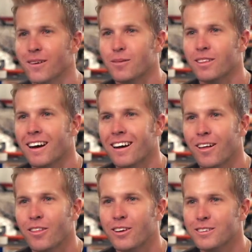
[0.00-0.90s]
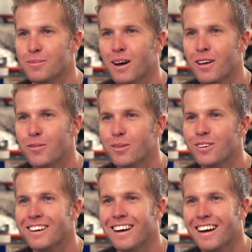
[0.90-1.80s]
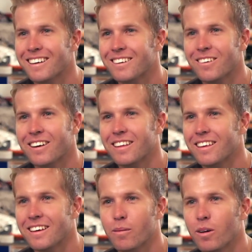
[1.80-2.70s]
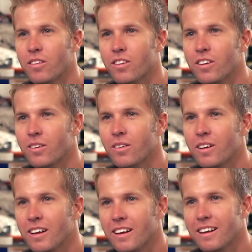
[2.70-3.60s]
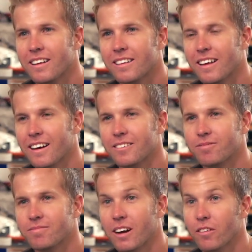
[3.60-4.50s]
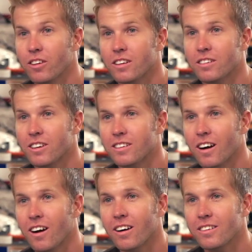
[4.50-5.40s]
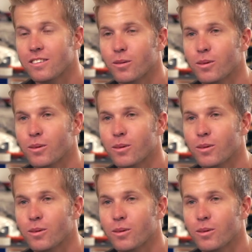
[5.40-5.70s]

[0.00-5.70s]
that with God, all things are possible and God can do anything he wants to do, that I really took it to heart. So